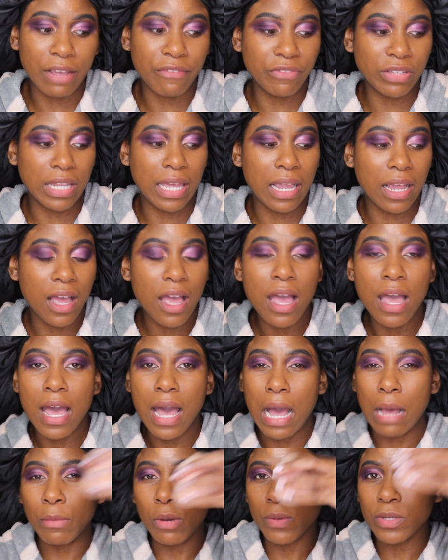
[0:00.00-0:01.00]
I feel like
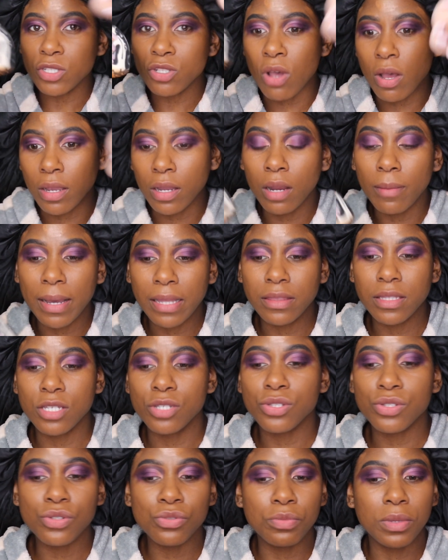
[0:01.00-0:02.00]
I'm always talking about
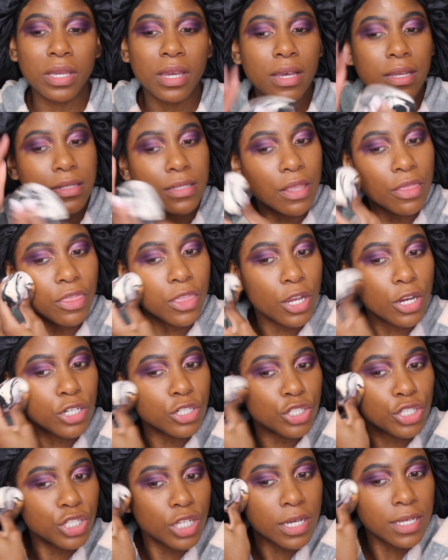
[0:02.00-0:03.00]
these two because they're
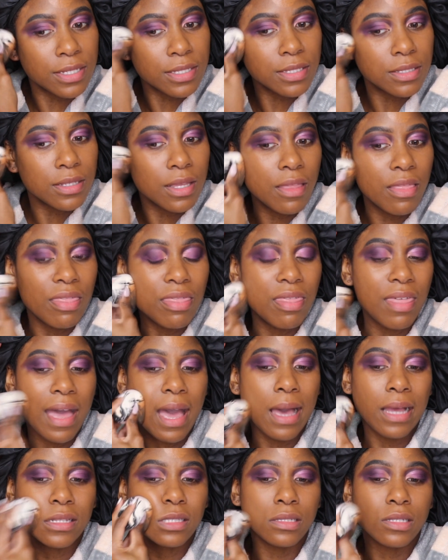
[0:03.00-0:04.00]
just
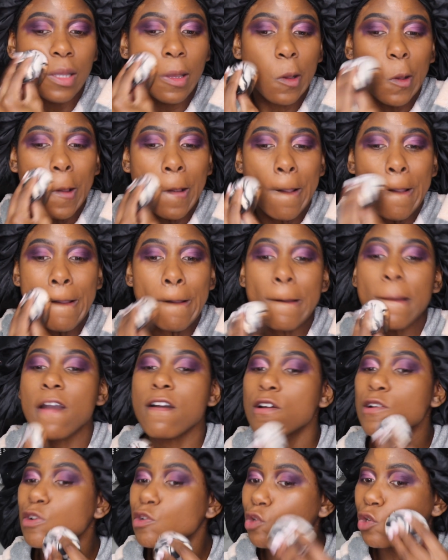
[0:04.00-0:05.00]
that
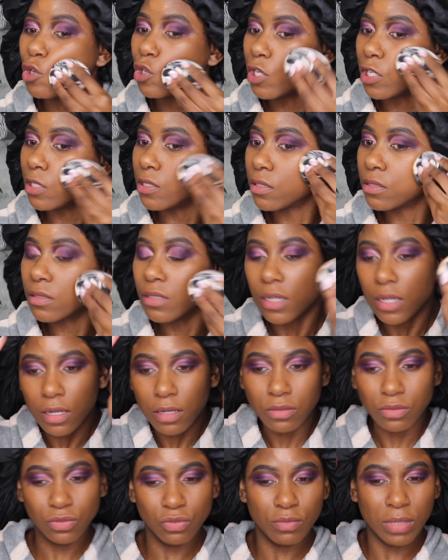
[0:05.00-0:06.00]
good.
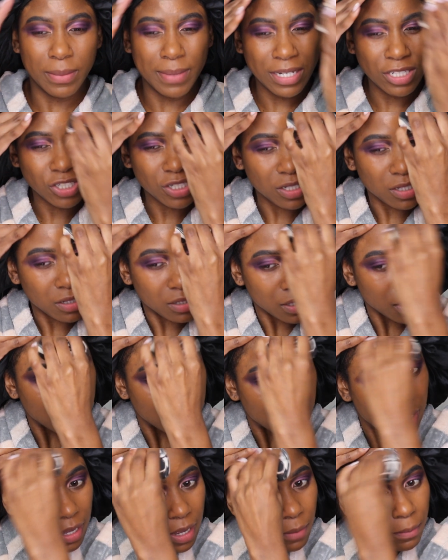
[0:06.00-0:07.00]
Oh, maybe I should have
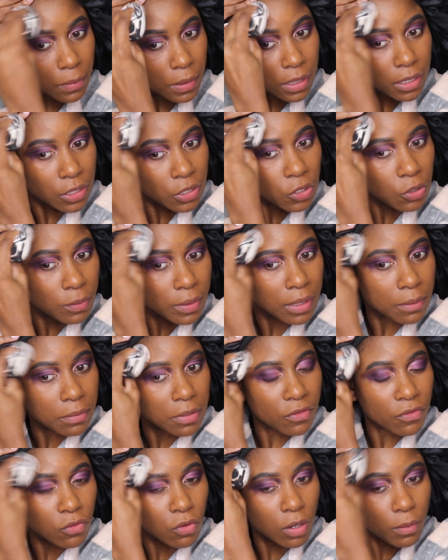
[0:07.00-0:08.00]
cleaned up a little bit
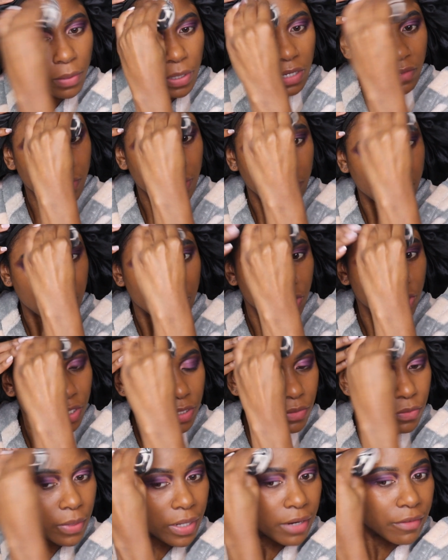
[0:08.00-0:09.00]
before putting foundation.
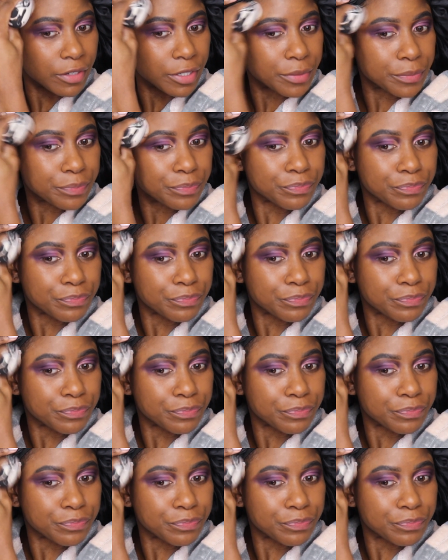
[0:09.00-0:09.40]
Whatever.